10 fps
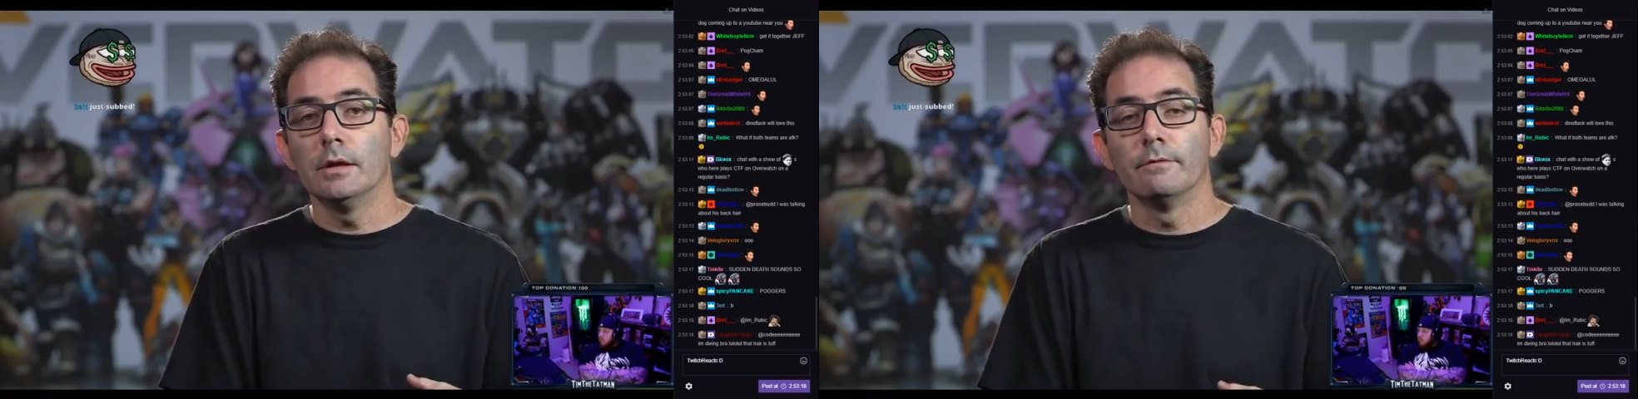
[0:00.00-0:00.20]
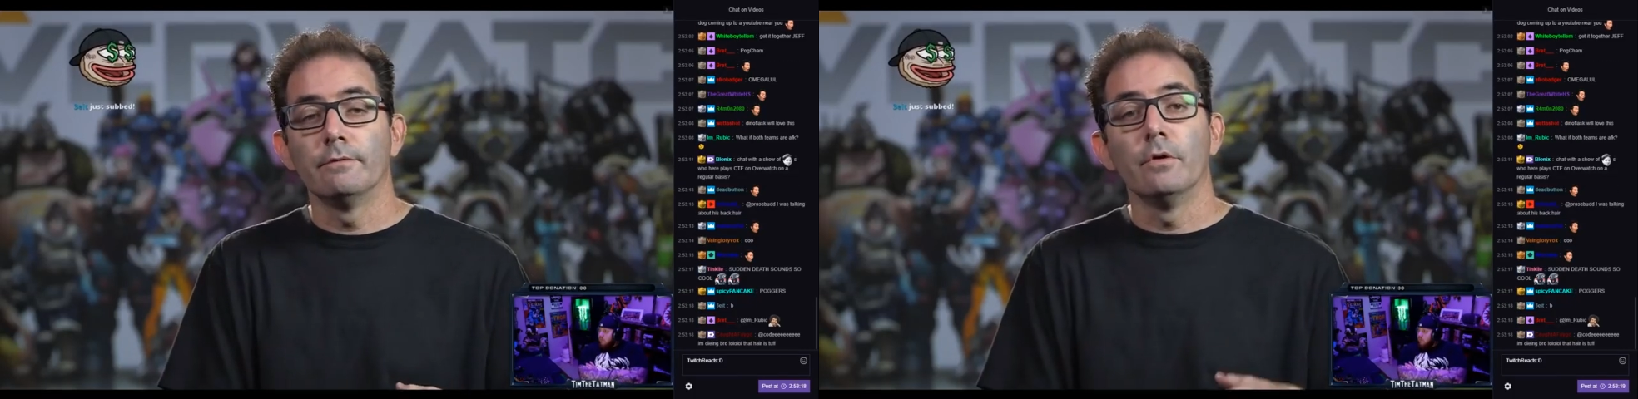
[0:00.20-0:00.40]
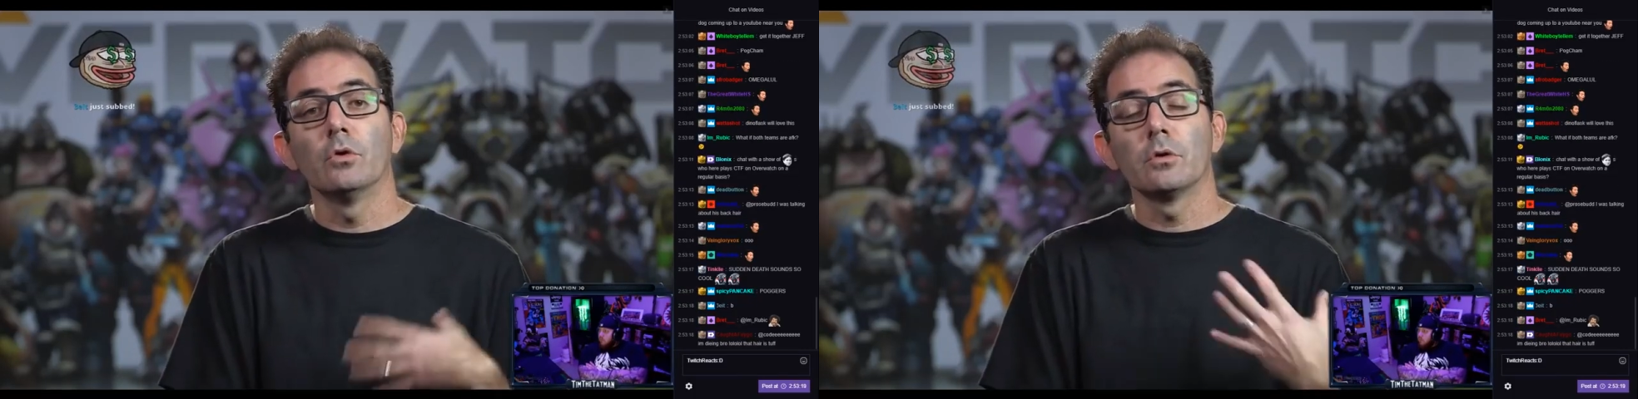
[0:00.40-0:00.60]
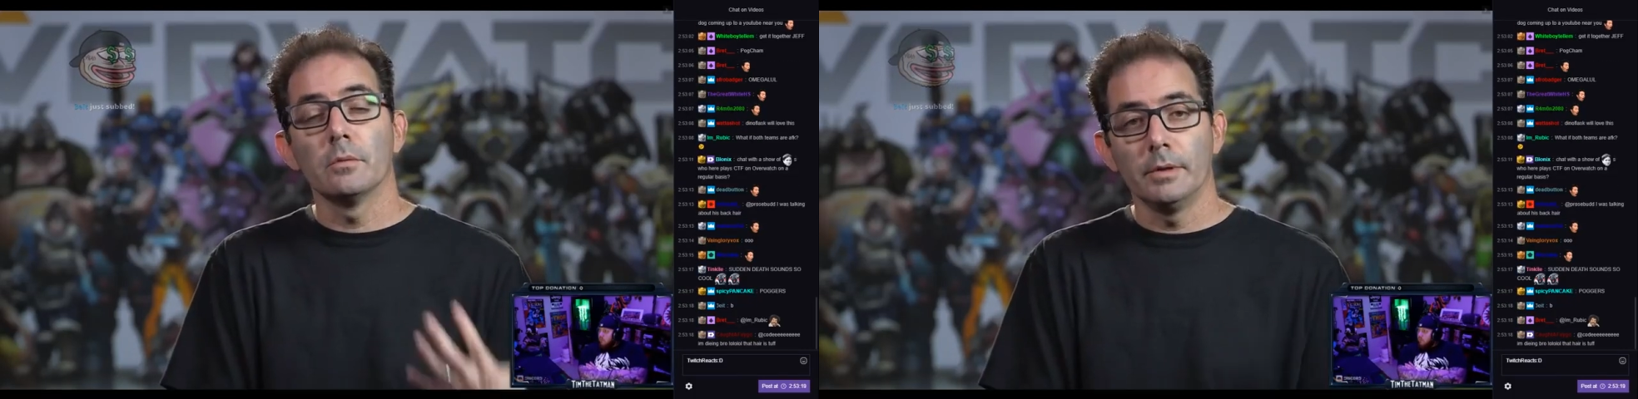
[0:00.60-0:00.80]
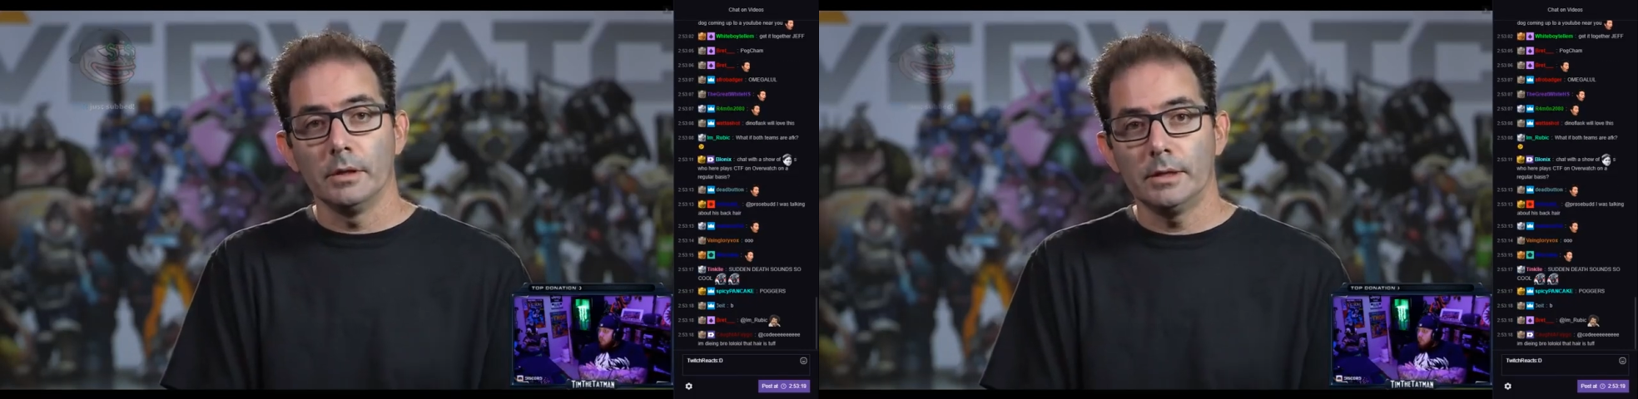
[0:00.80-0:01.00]

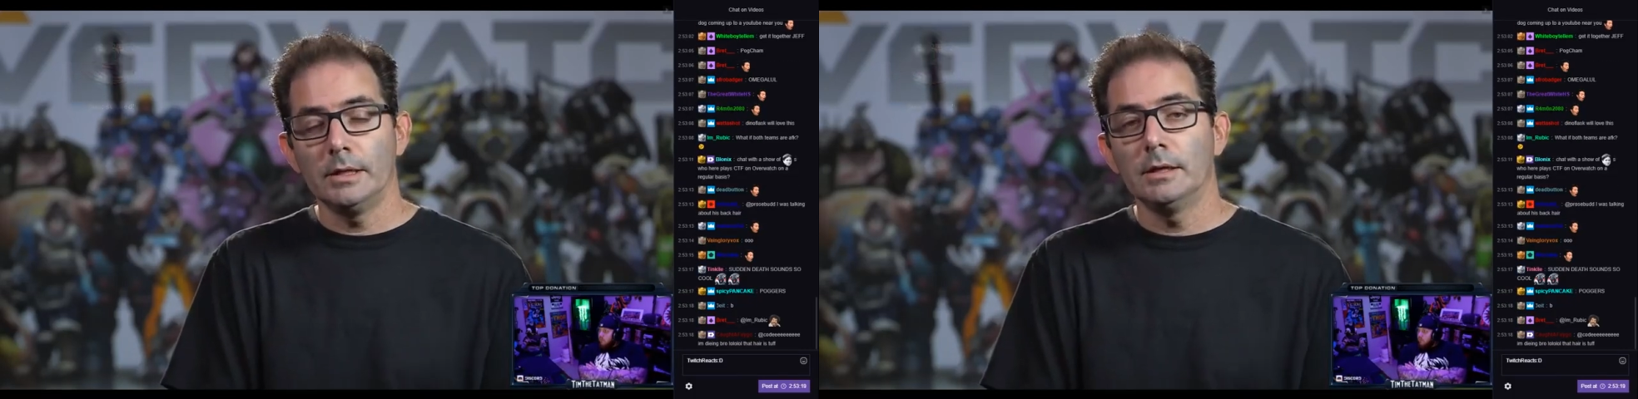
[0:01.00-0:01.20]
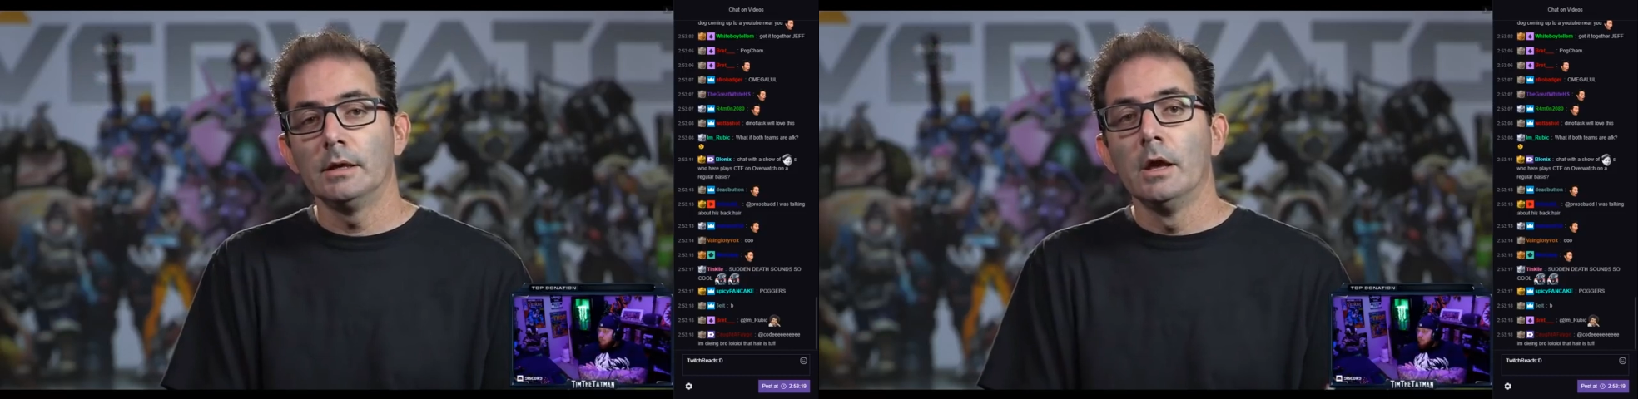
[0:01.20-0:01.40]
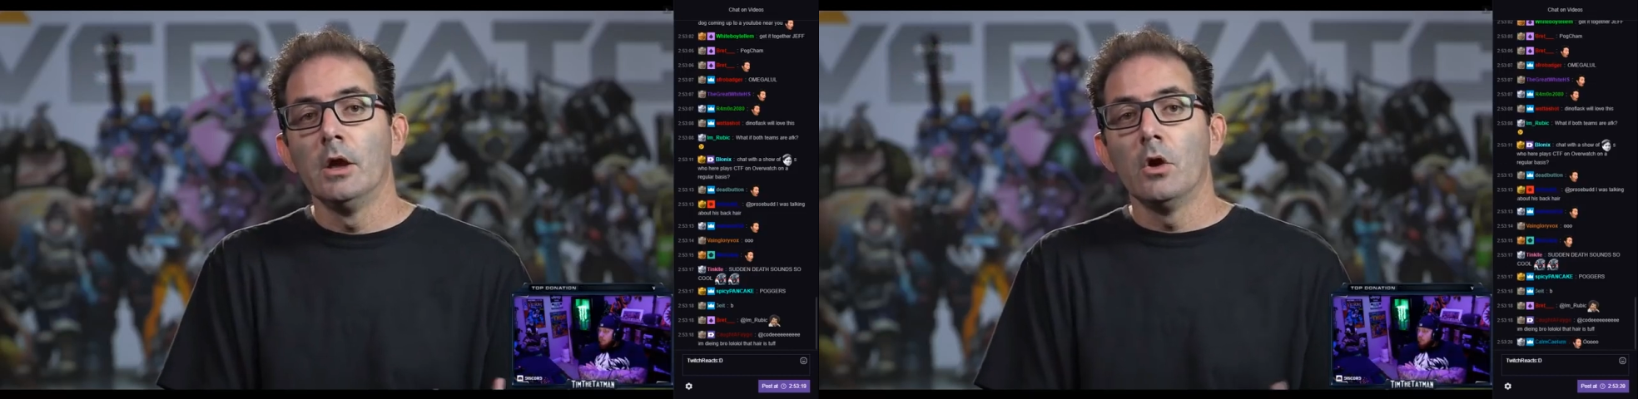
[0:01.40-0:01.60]
invulnerability